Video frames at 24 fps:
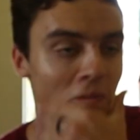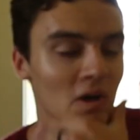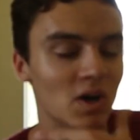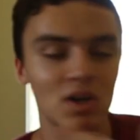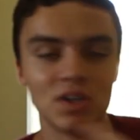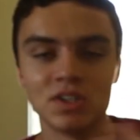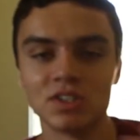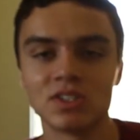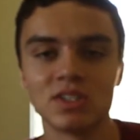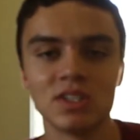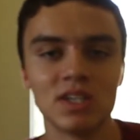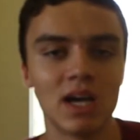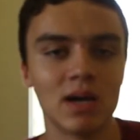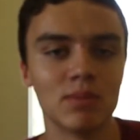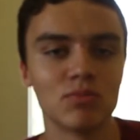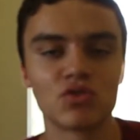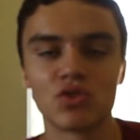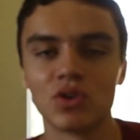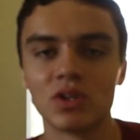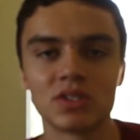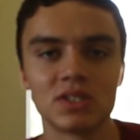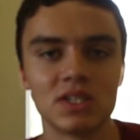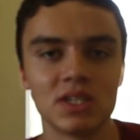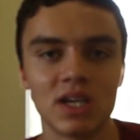but honestly, I'm
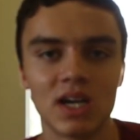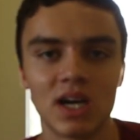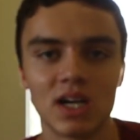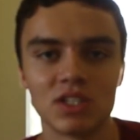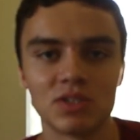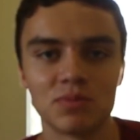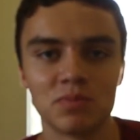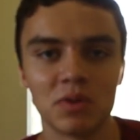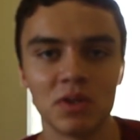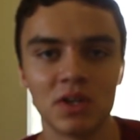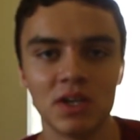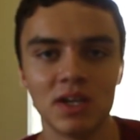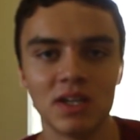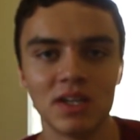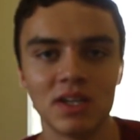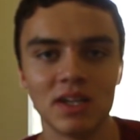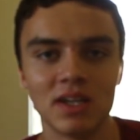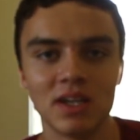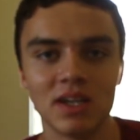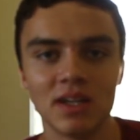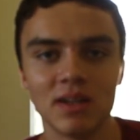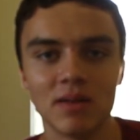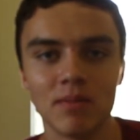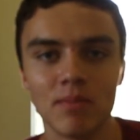trusting God's plan,
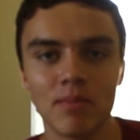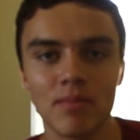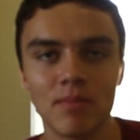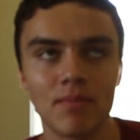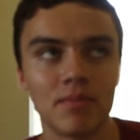and